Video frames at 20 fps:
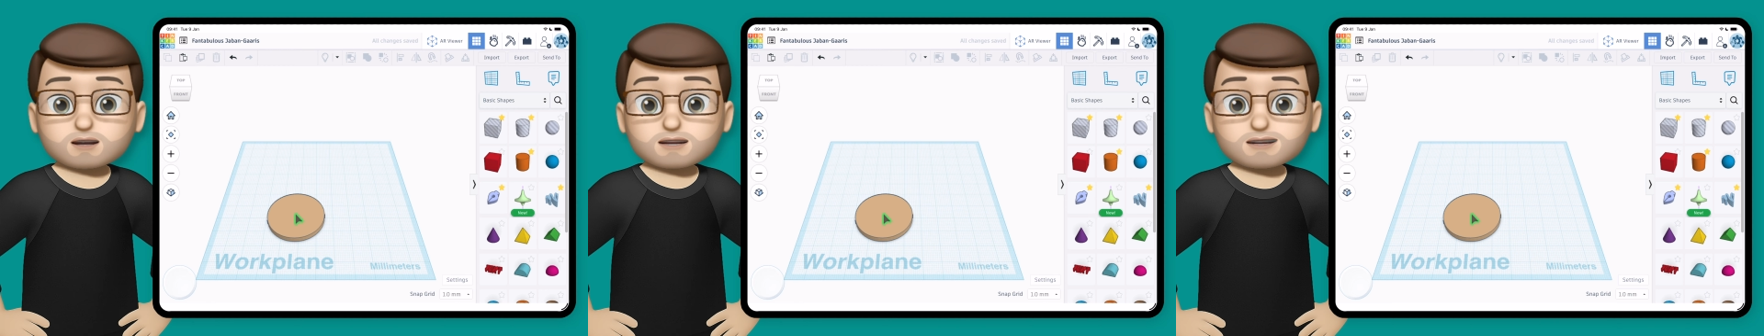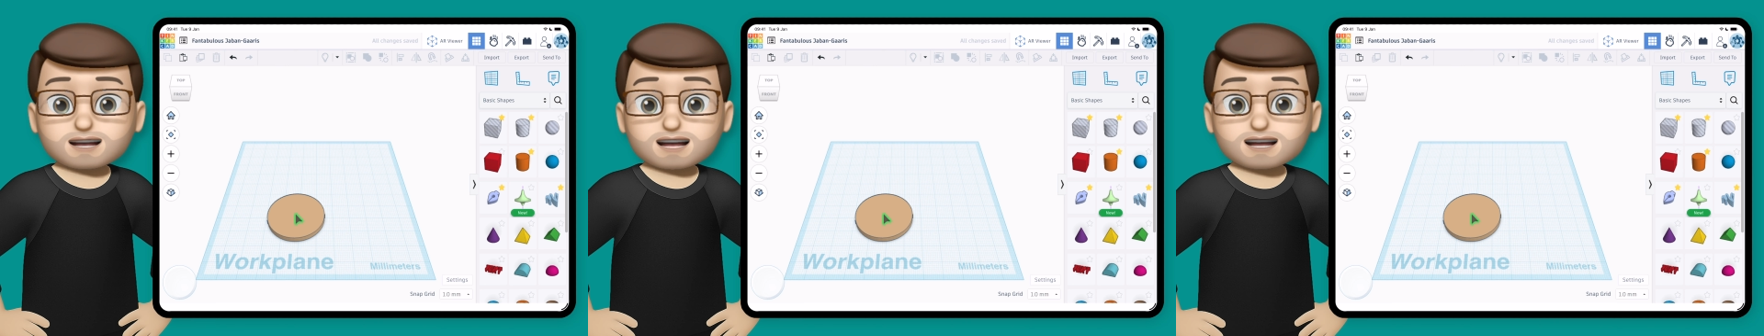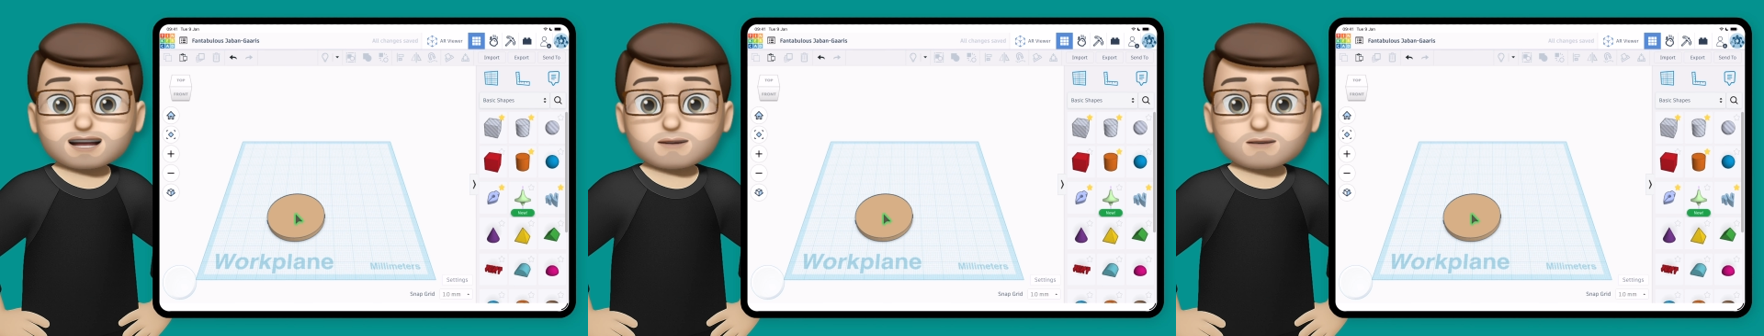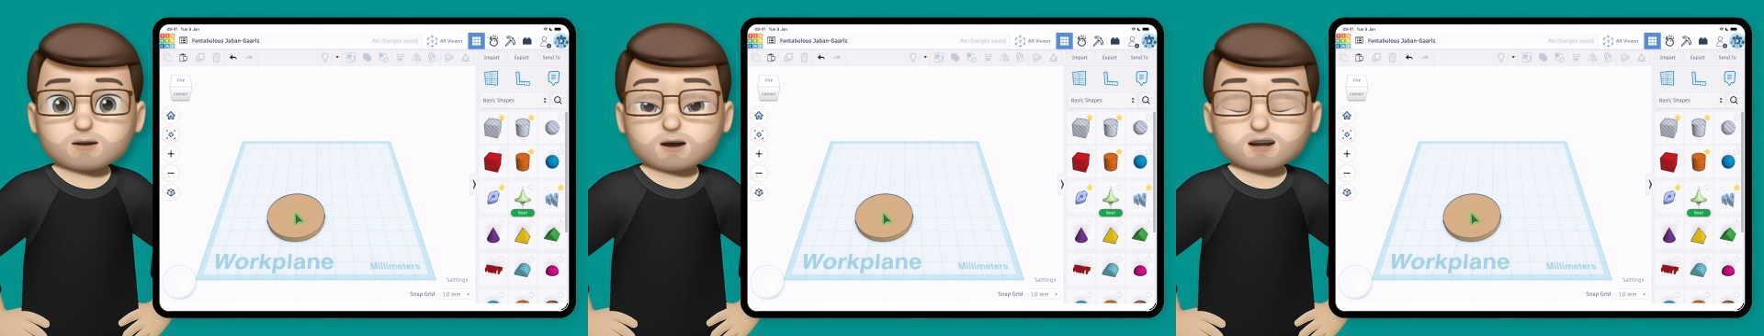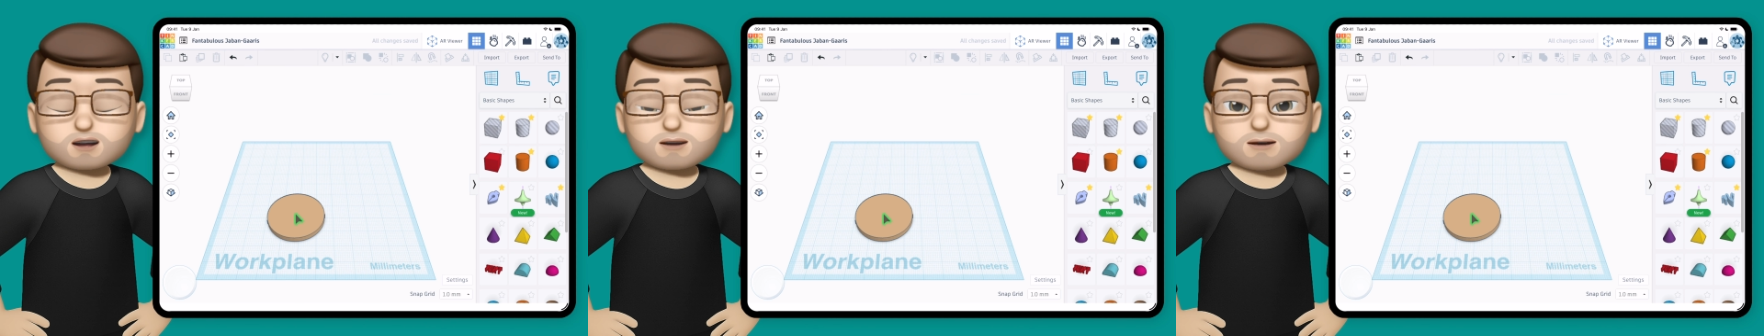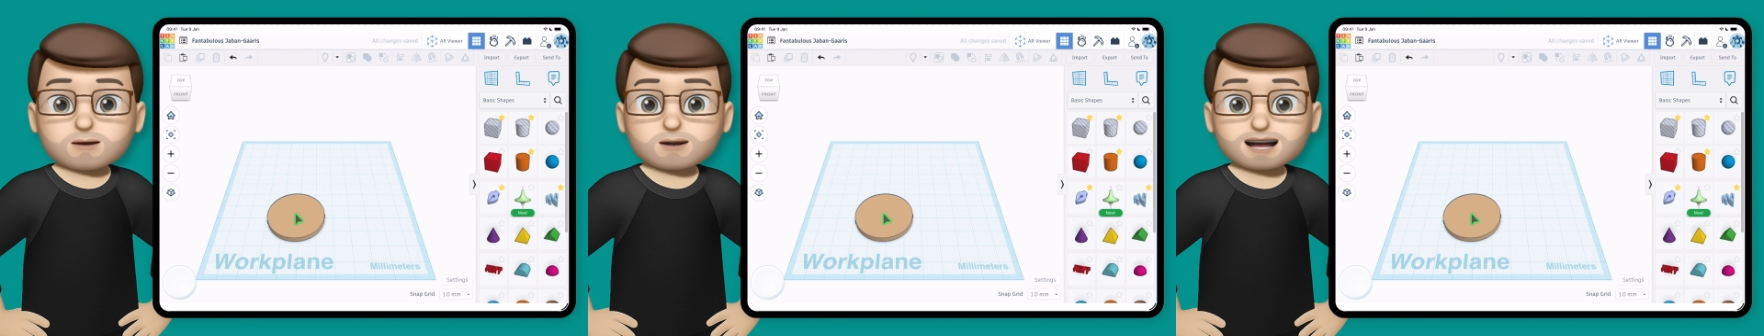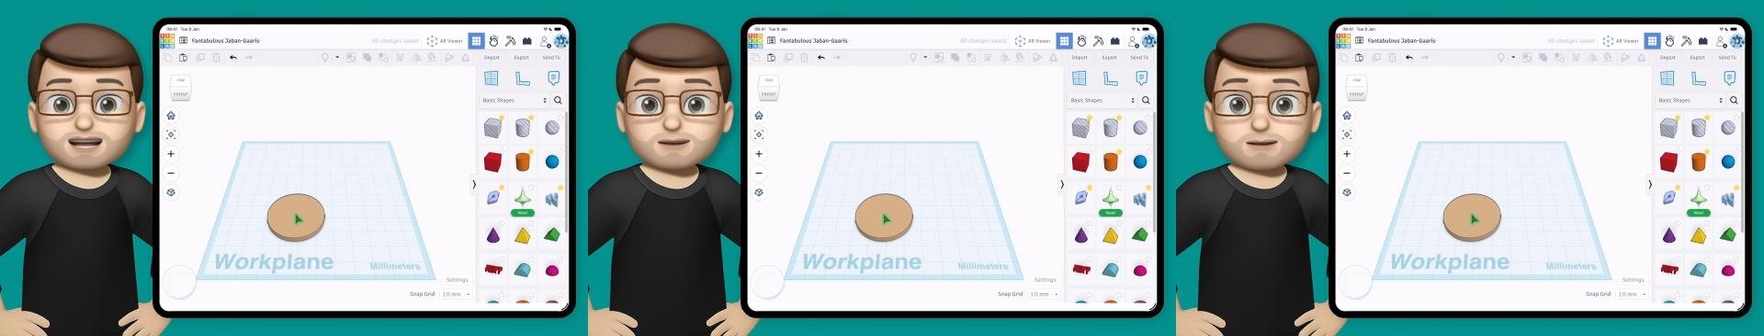creating more
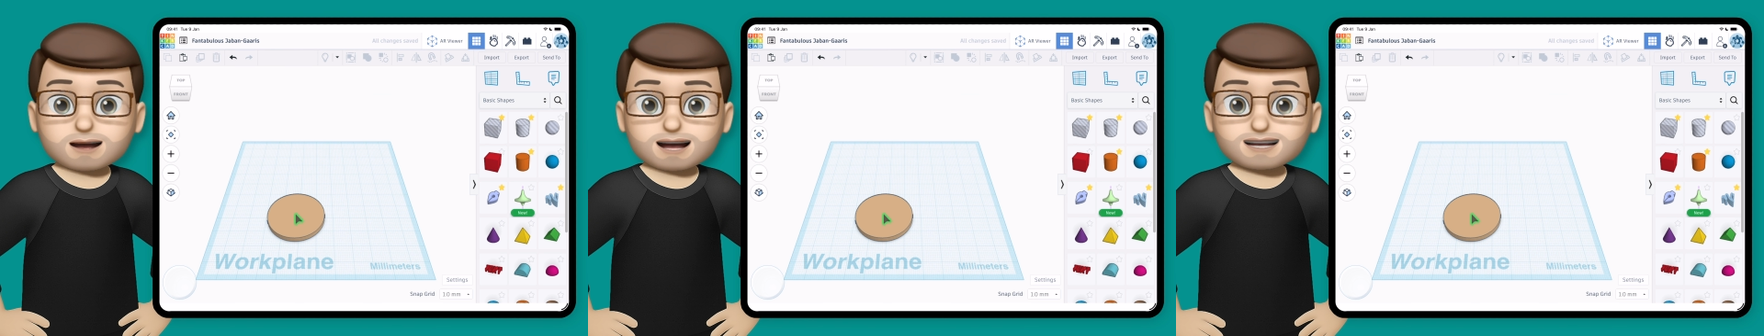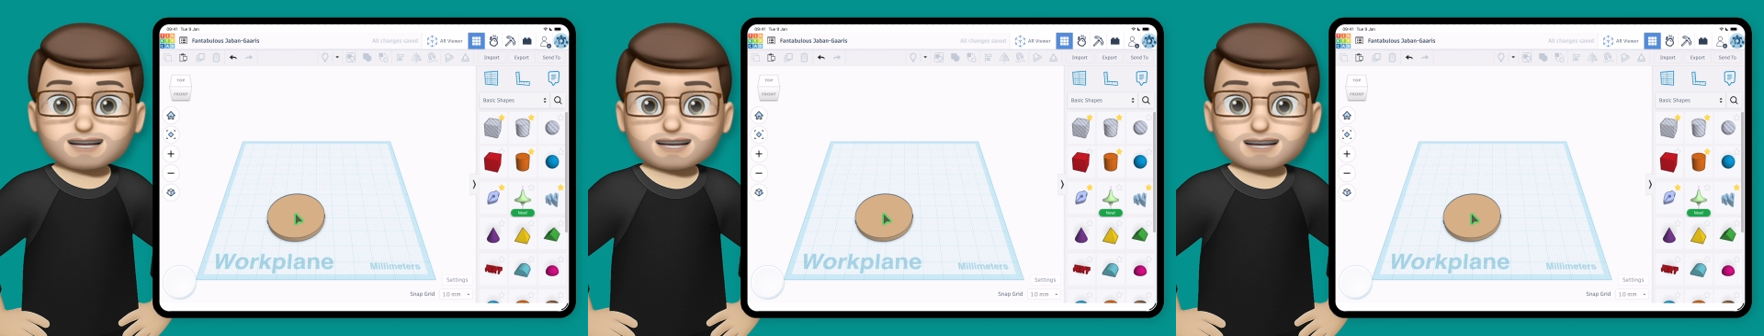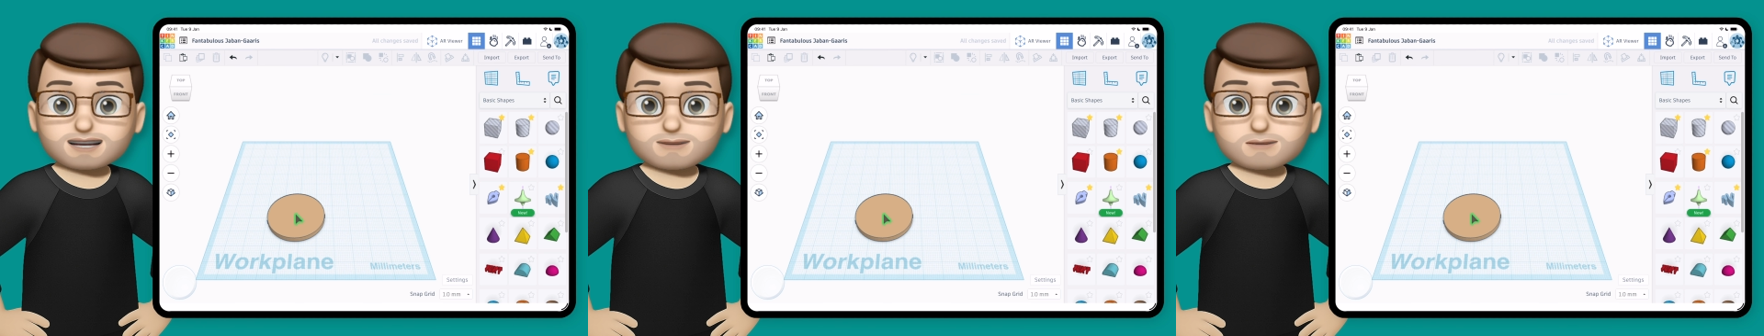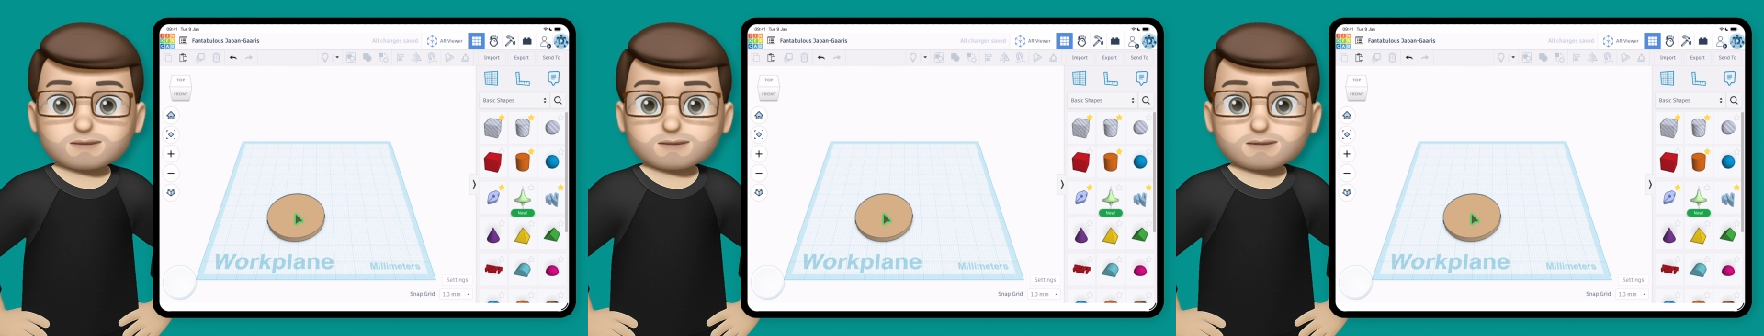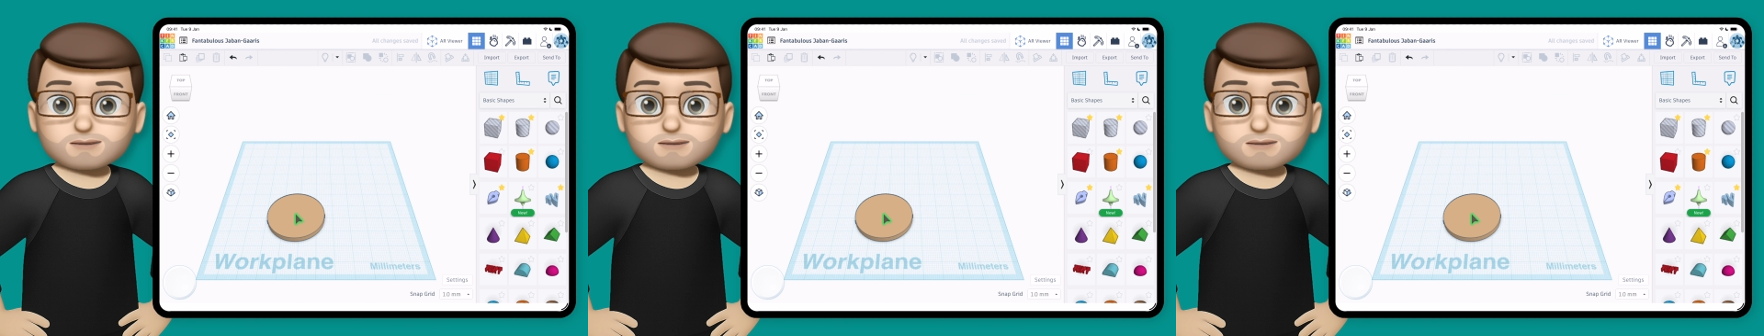complex builds.